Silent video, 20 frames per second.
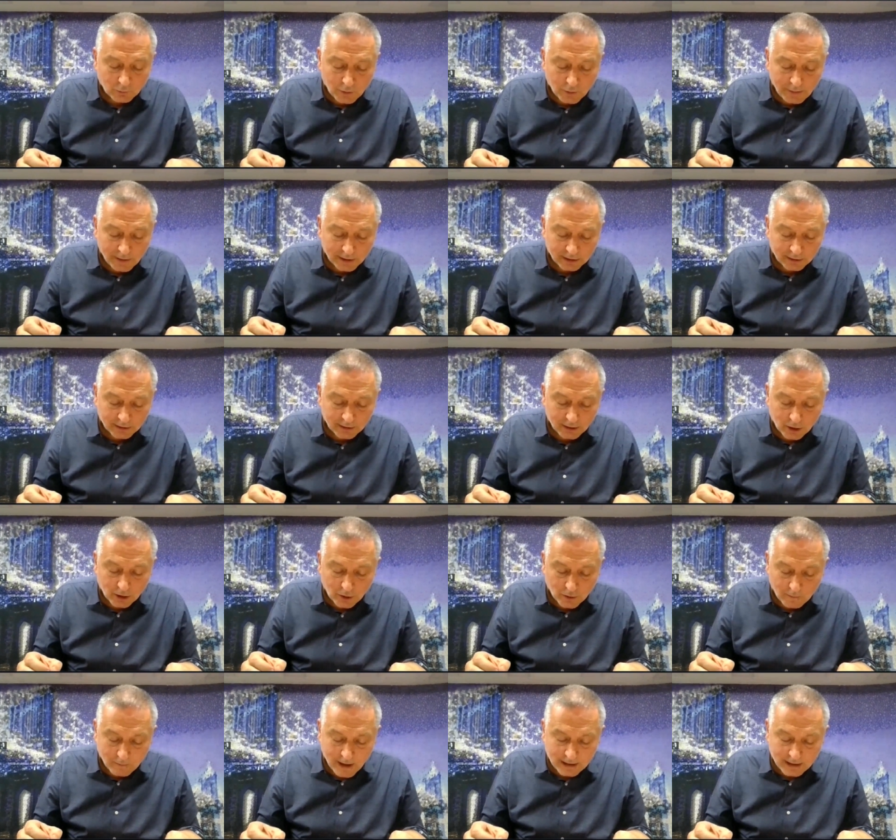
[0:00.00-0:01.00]
The woman
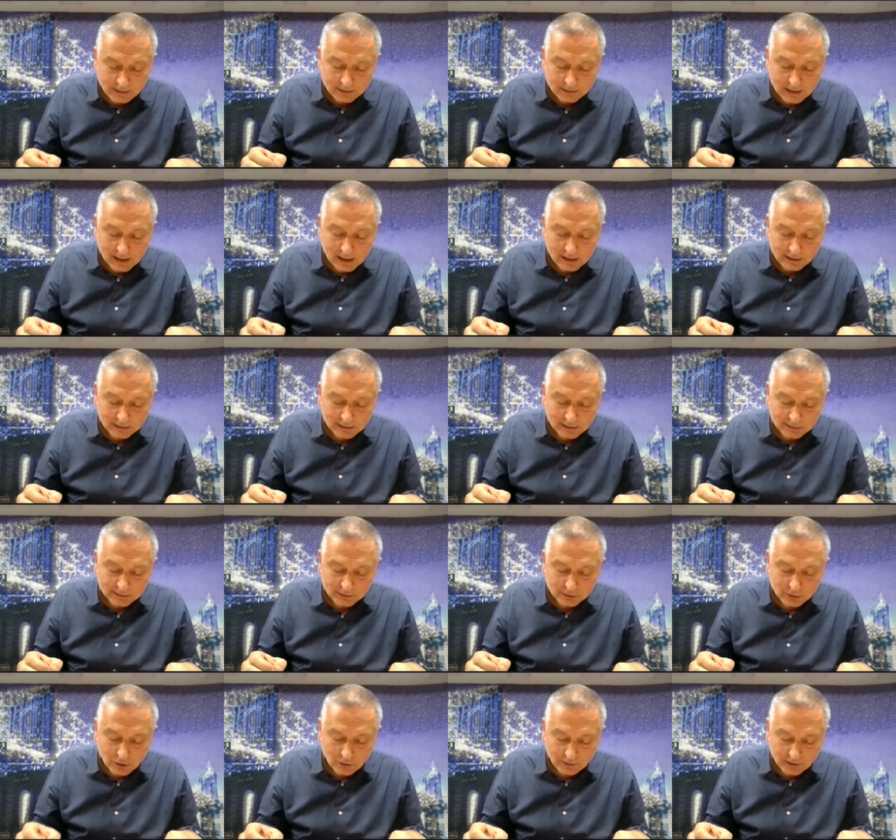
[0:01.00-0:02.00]
or man telling
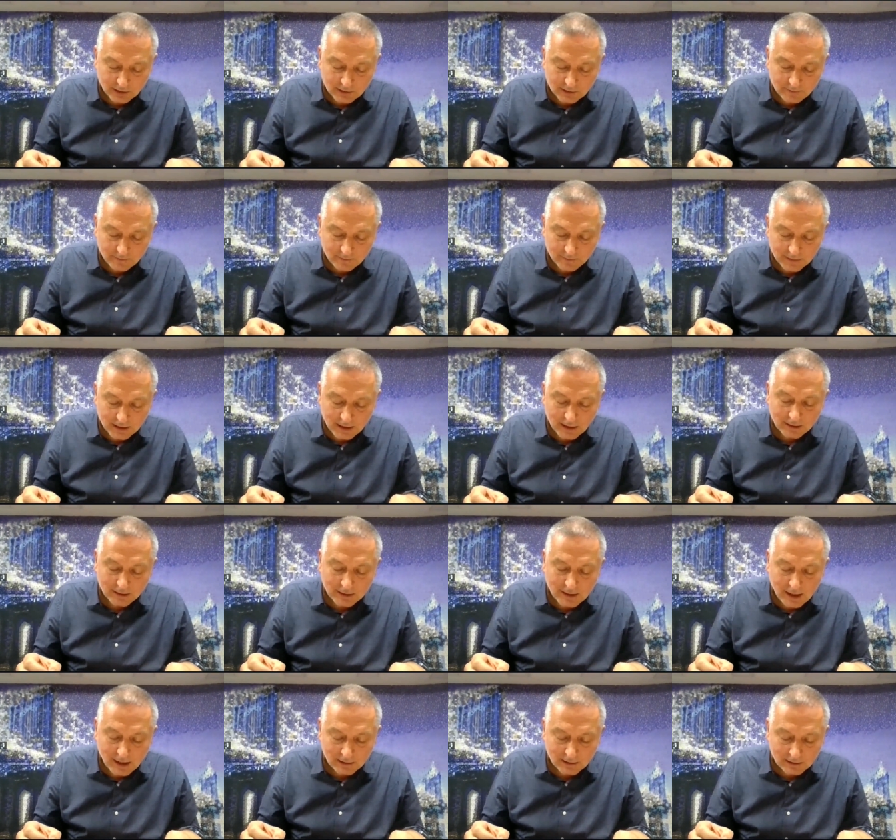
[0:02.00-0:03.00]
the story
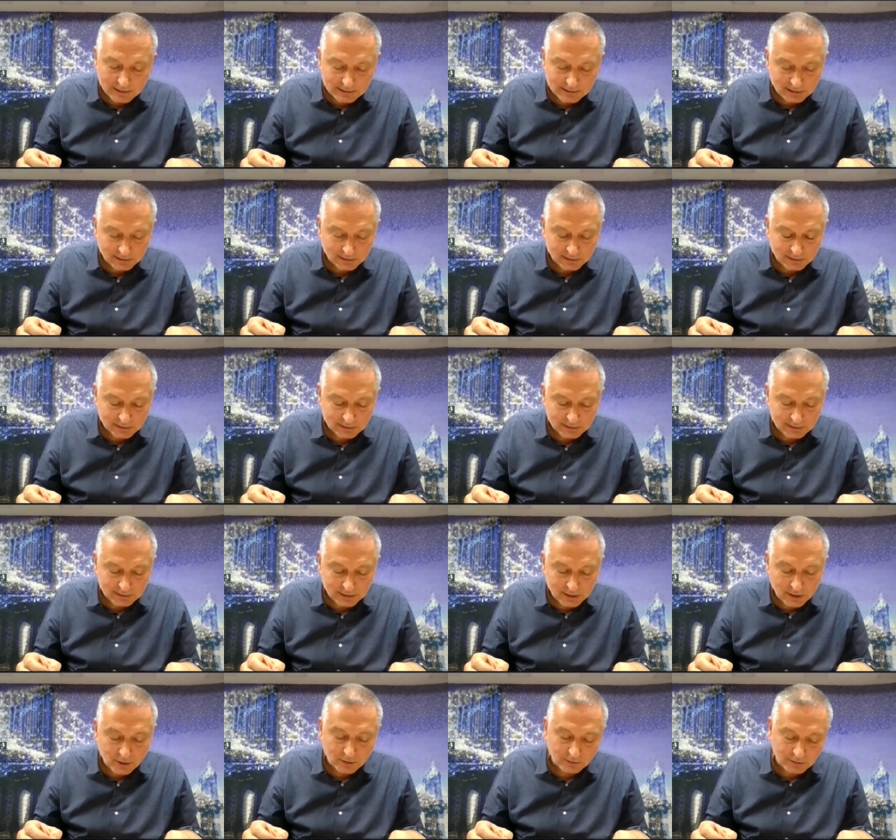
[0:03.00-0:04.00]
and their
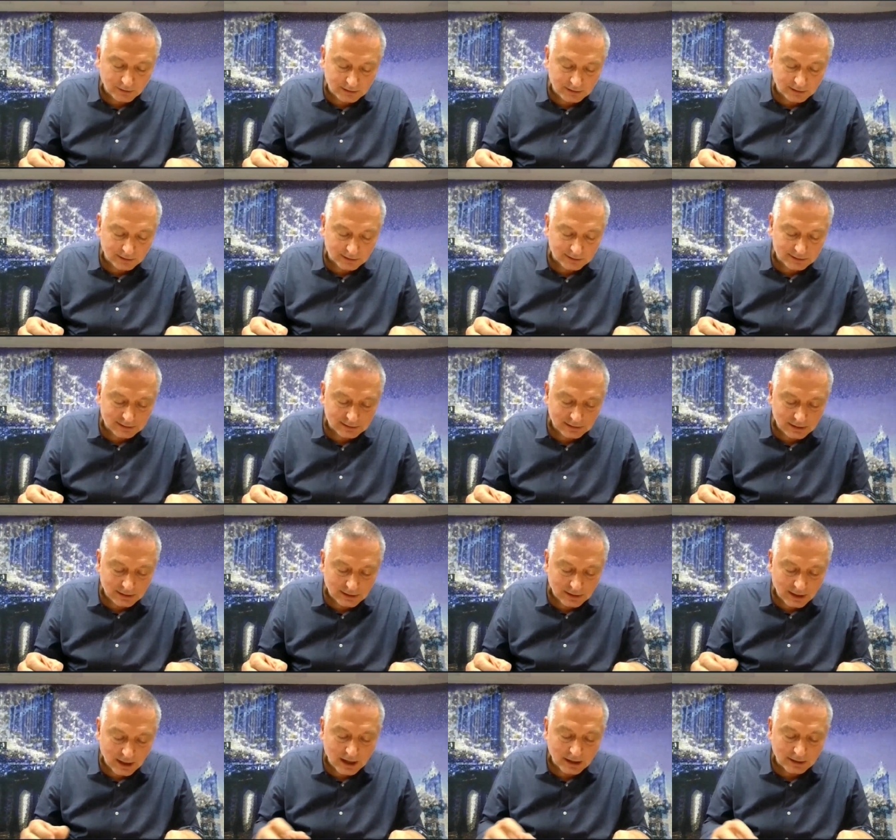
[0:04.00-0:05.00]
listeners or readers
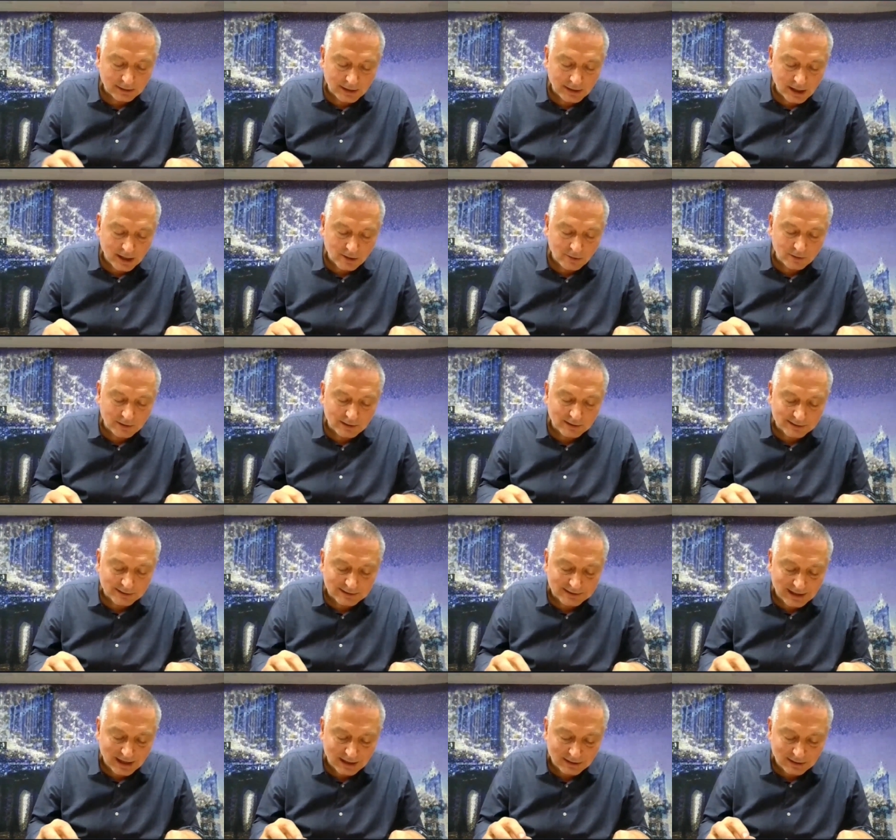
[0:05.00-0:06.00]
are now
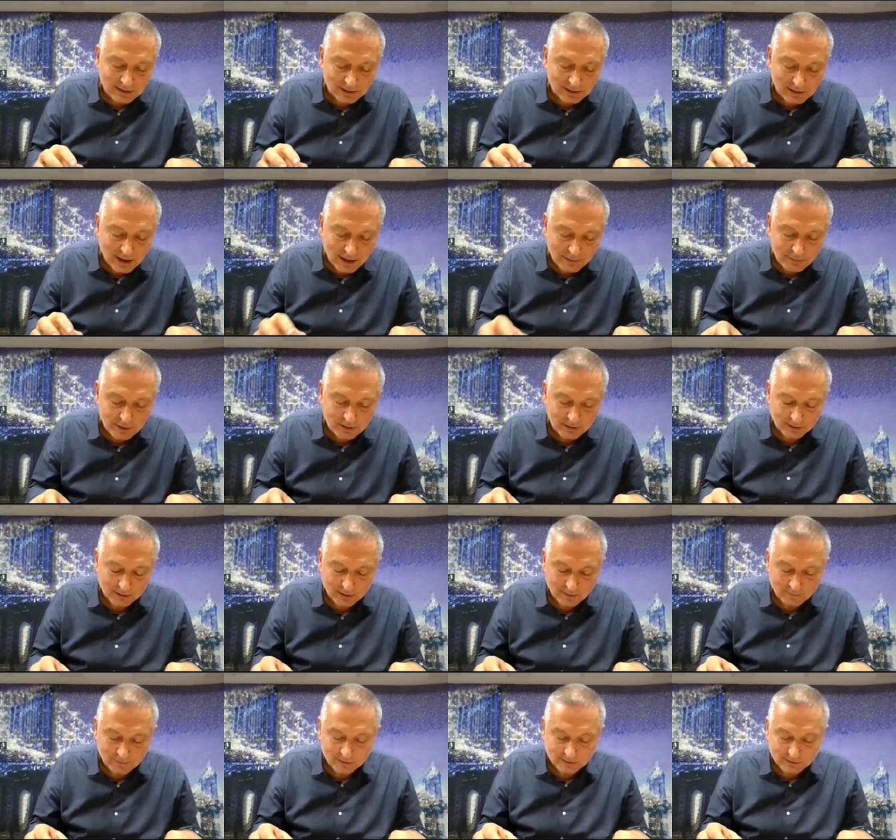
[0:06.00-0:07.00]
inside the
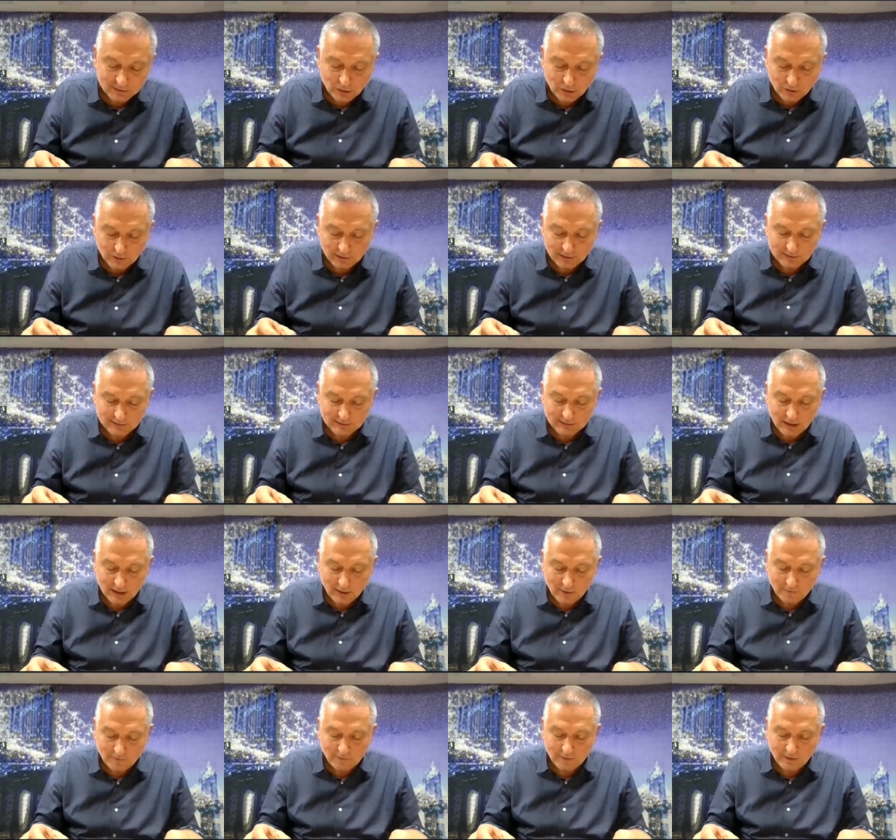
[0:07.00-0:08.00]
labyrinth of the story
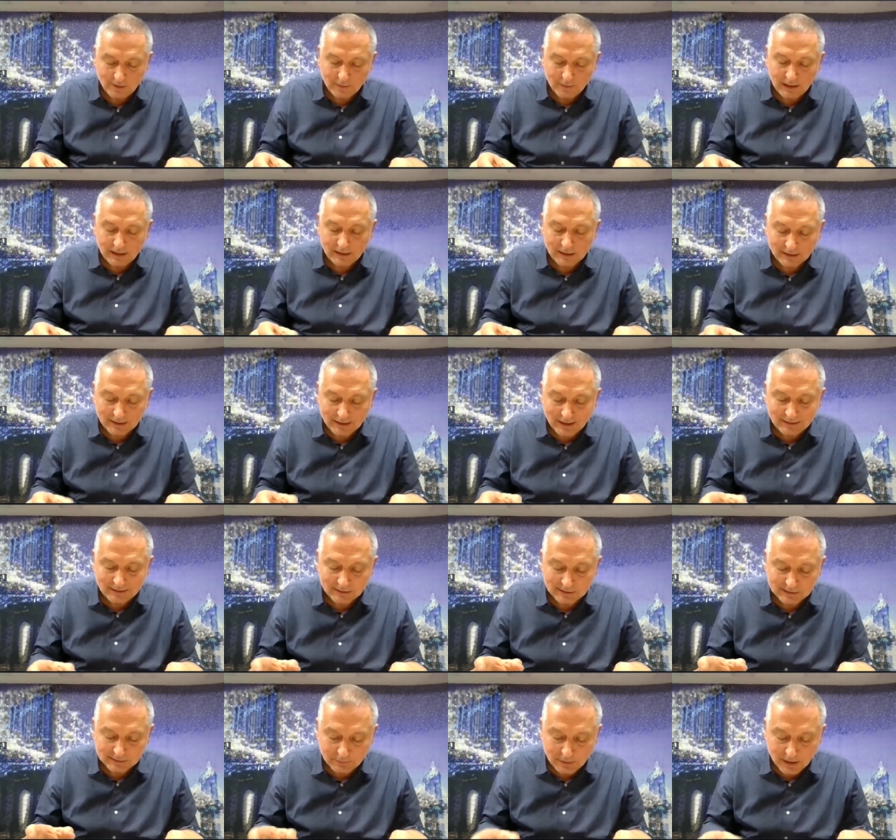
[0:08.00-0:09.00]
itself, in
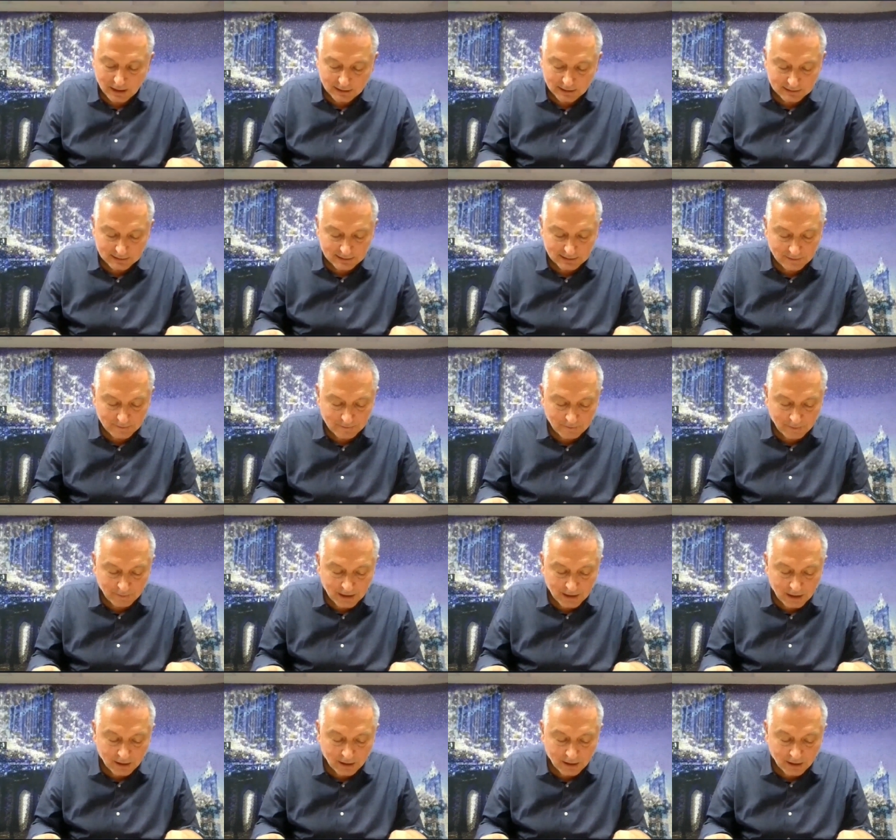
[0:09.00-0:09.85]
another space.